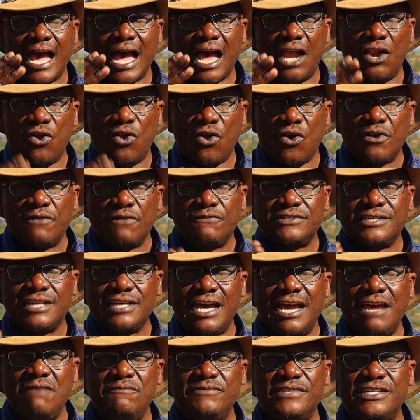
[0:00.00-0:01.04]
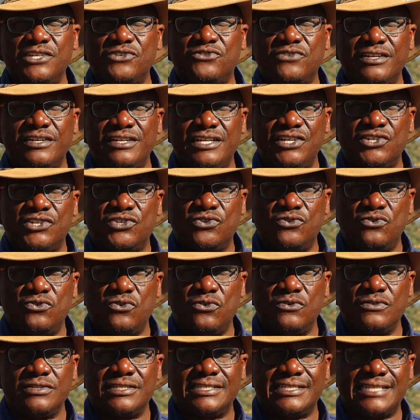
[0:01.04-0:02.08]
A lot of times in
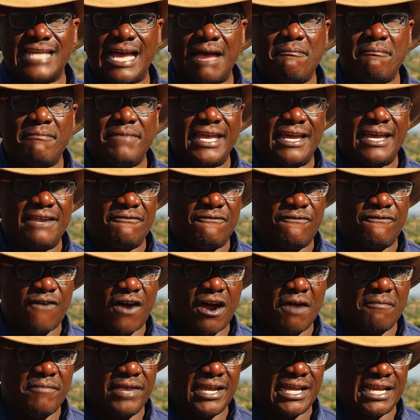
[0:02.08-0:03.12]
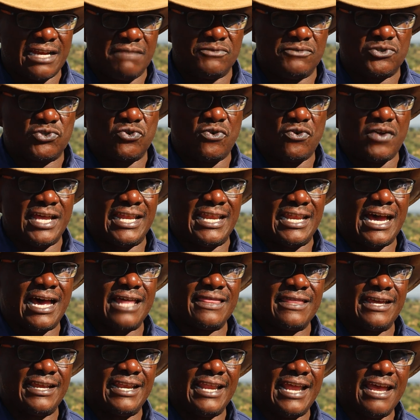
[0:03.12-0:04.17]
traditional Zambian farming, and I'm sure in
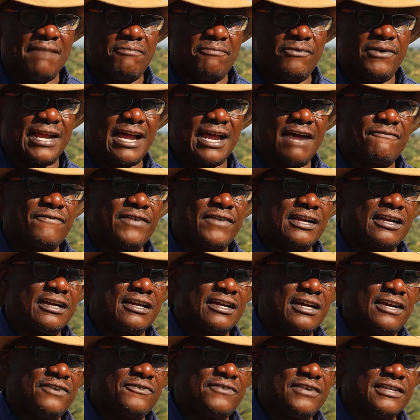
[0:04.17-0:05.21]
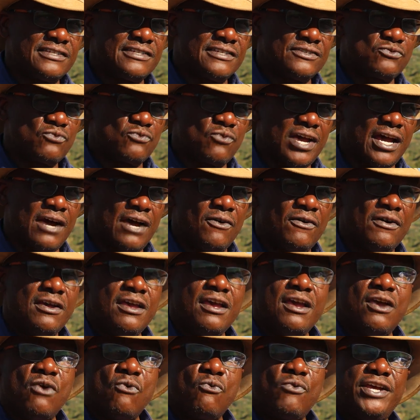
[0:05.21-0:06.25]
other neighboring African countries as well,
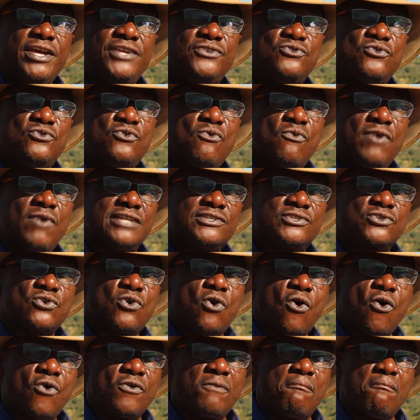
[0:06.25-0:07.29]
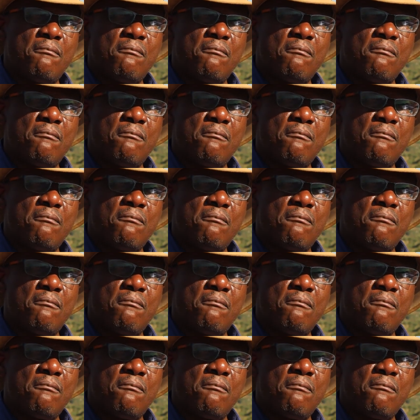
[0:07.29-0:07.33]
we do what's called